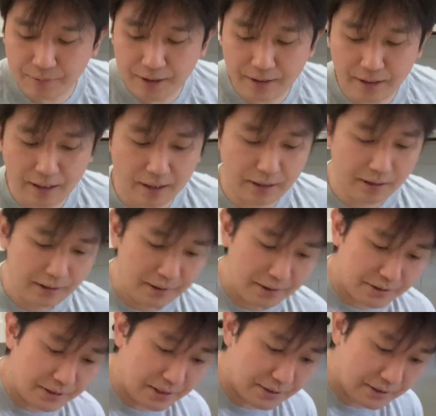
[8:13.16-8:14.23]
we
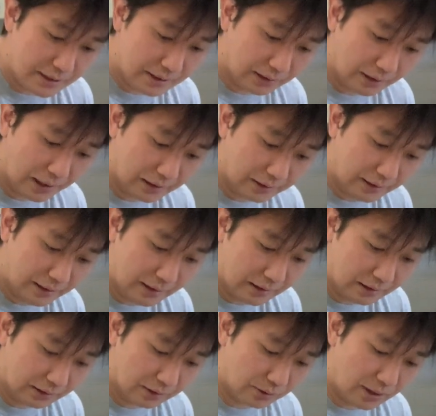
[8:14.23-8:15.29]
season it lightly,
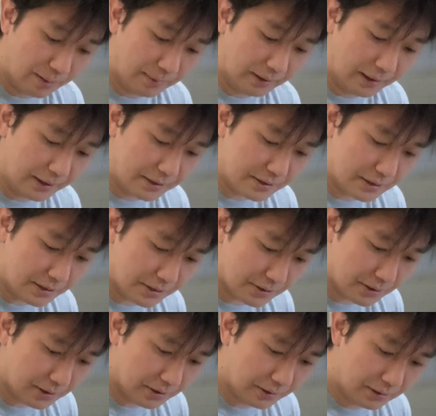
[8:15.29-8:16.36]
a little Himalayan sea
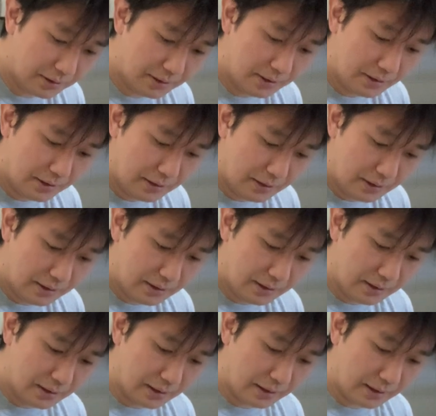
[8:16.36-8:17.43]
salt,
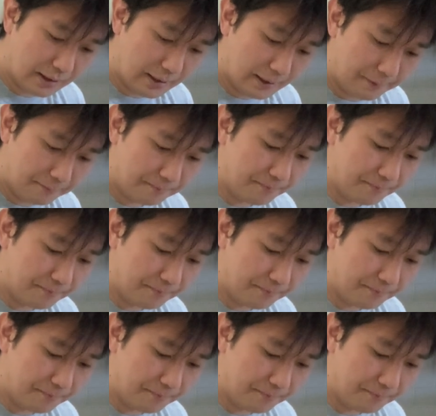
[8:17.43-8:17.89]
okay?